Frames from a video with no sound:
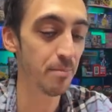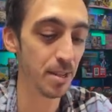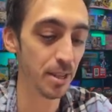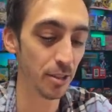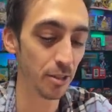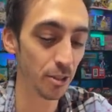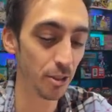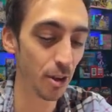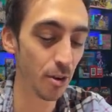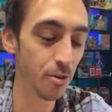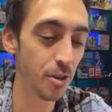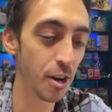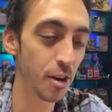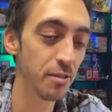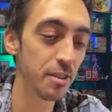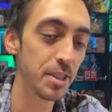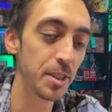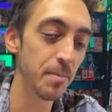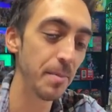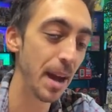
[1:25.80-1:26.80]
have been so
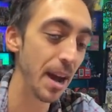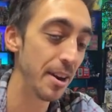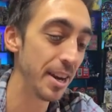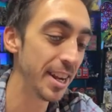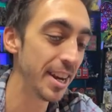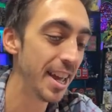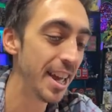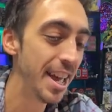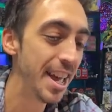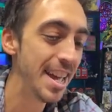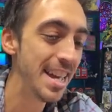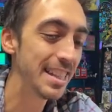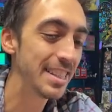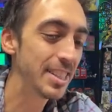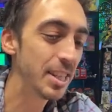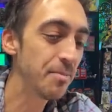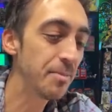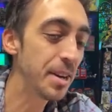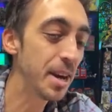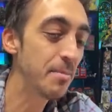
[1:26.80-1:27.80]
nervous about it.
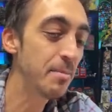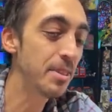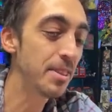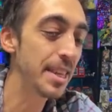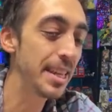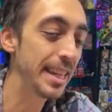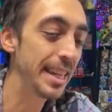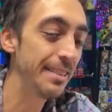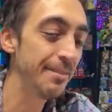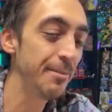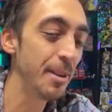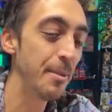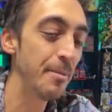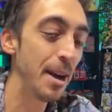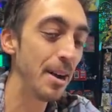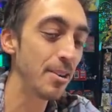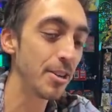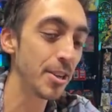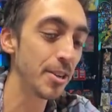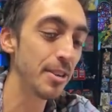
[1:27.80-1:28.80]
It's something I've been thinking
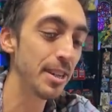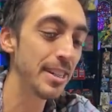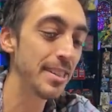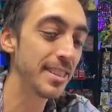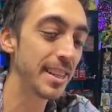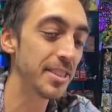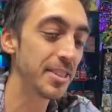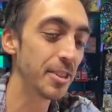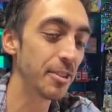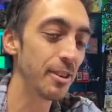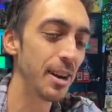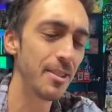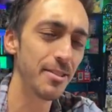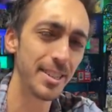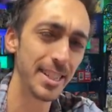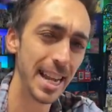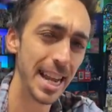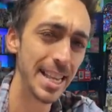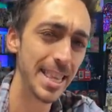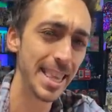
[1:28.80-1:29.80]
about doing since
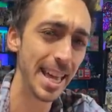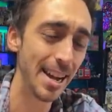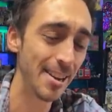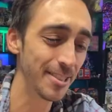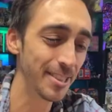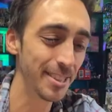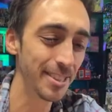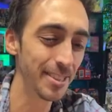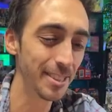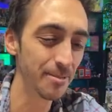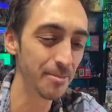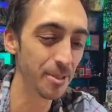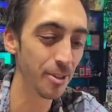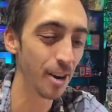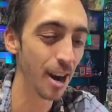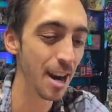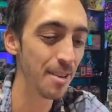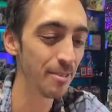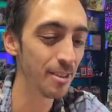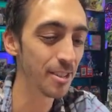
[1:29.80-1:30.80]
around 10,000
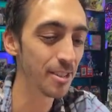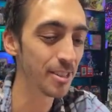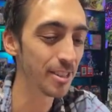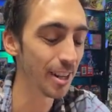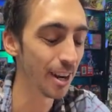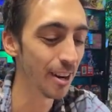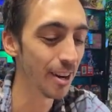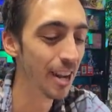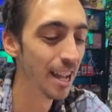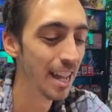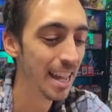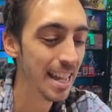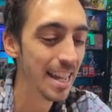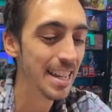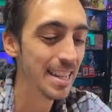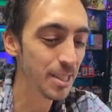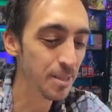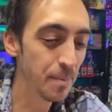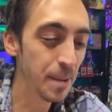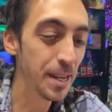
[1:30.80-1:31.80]
subscribers. So
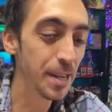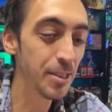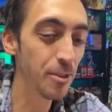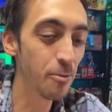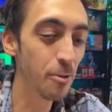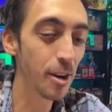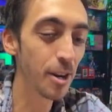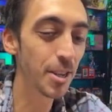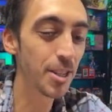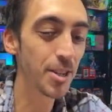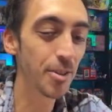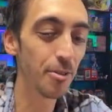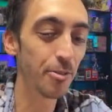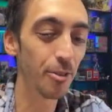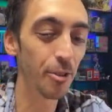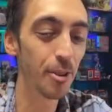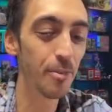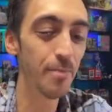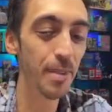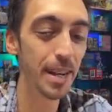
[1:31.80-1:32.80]
it's been in the works
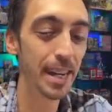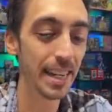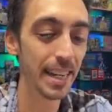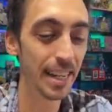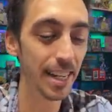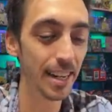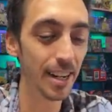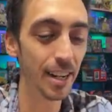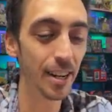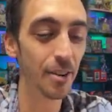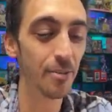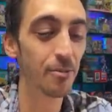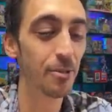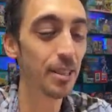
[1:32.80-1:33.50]
for a minute here.